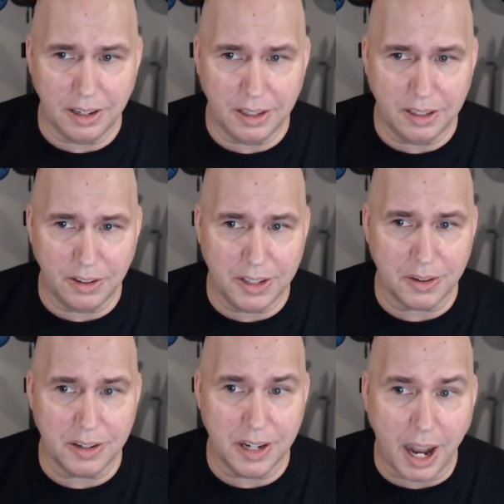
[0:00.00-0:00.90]
you're
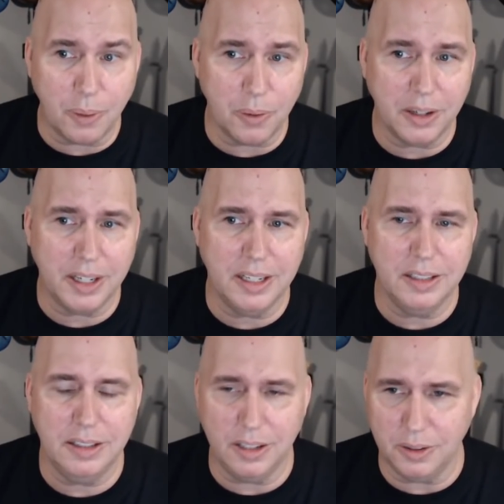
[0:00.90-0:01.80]
either not working,
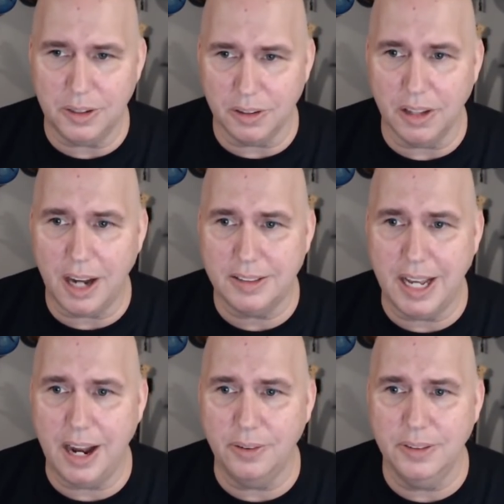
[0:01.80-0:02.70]
you know, you're locked
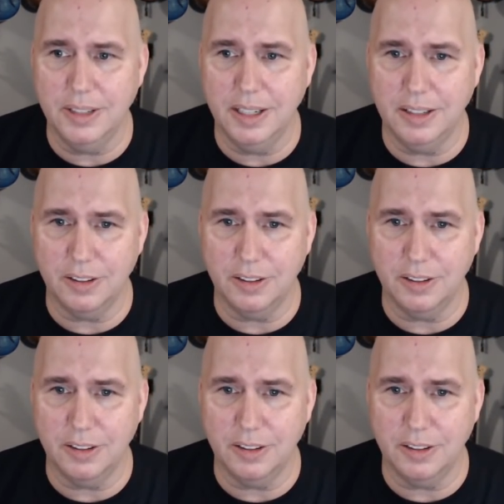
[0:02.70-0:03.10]
down and there's